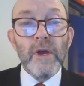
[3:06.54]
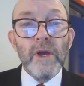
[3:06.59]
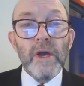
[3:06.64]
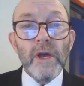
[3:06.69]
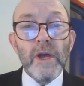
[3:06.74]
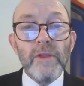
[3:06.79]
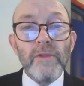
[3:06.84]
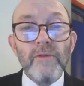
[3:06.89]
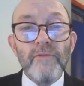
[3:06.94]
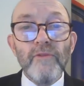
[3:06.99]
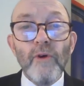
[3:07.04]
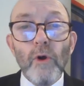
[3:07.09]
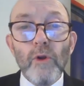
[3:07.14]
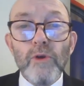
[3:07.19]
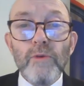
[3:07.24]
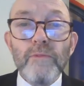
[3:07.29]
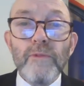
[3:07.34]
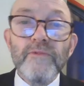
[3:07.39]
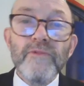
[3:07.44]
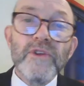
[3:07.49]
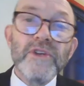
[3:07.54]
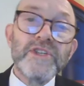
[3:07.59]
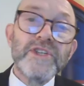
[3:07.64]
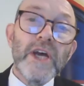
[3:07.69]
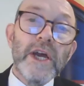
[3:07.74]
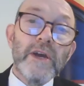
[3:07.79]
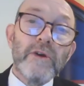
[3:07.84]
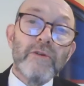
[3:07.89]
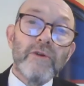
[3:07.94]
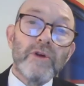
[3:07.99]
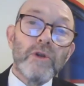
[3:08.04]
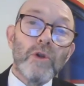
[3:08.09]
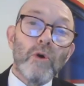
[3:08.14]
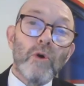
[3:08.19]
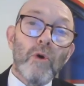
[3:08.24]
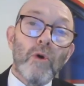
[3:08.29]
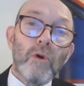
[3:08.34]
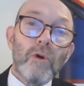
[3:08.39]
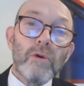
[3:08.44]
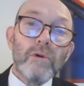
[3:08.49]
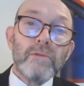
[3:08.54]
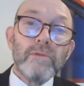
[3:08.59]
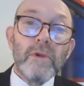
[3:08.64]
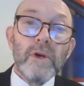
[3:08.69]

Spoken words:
In the volume of the Sacred Law,